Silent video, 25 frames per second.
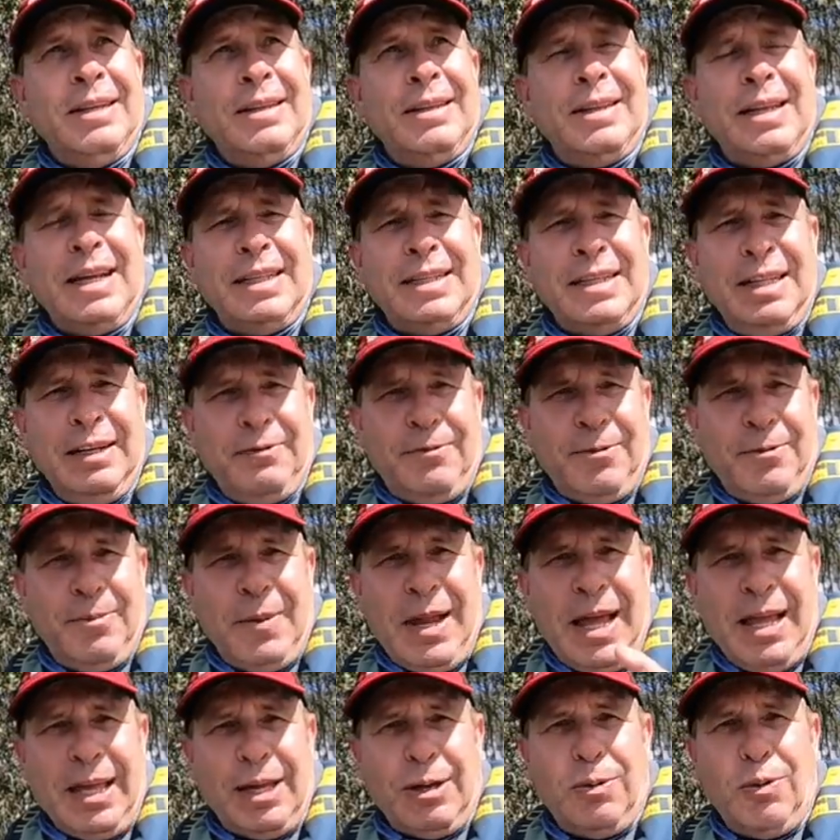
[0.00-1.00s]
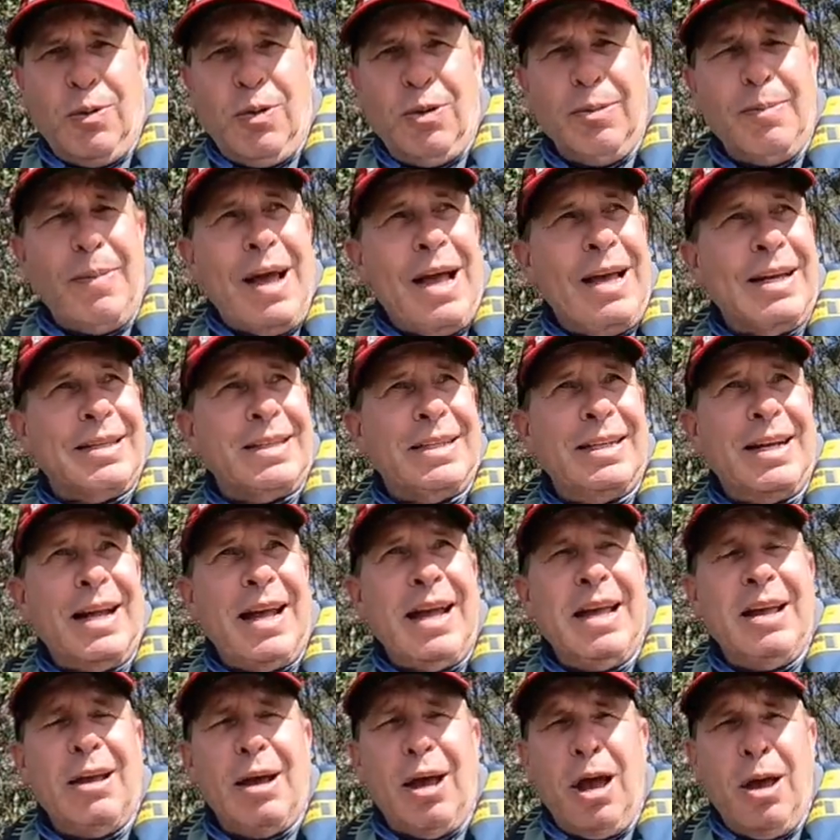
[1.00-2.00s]
That's it from Lake Kurwongbah
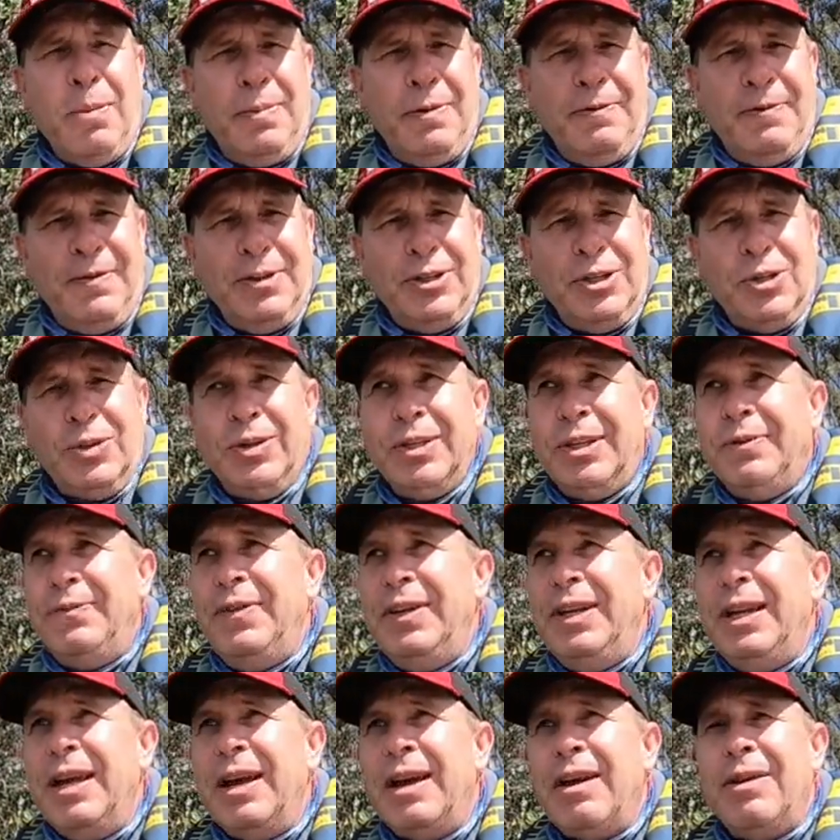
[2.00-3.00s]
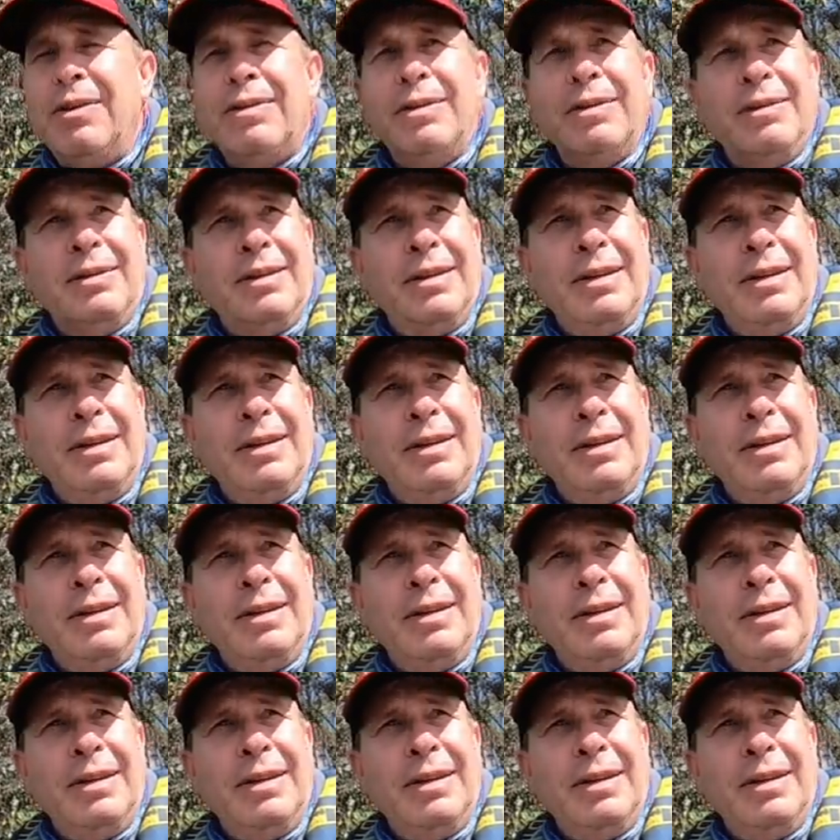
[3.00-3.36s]
today. I hope you've enjoyed the video.